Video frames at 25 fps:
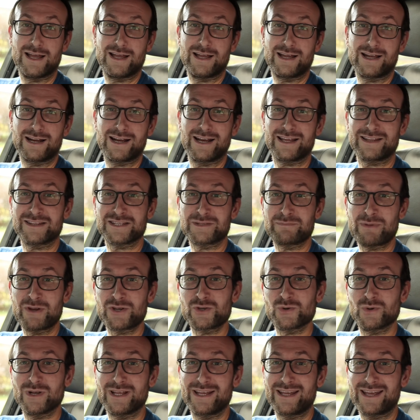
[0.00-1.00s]
Click the
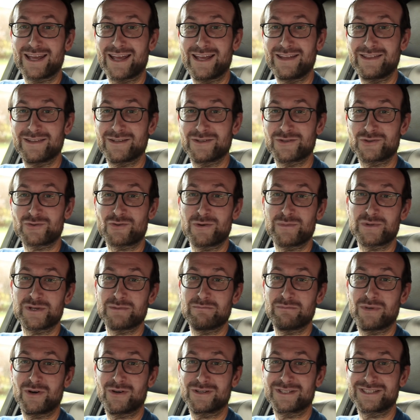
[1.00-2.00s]
special link in the
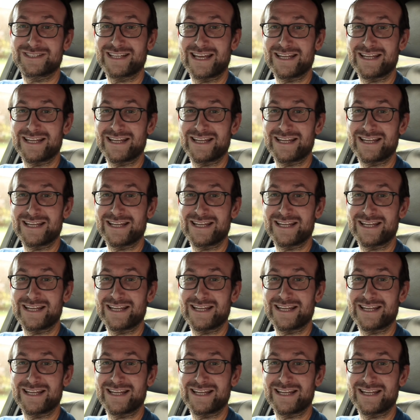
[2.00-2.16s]
description box to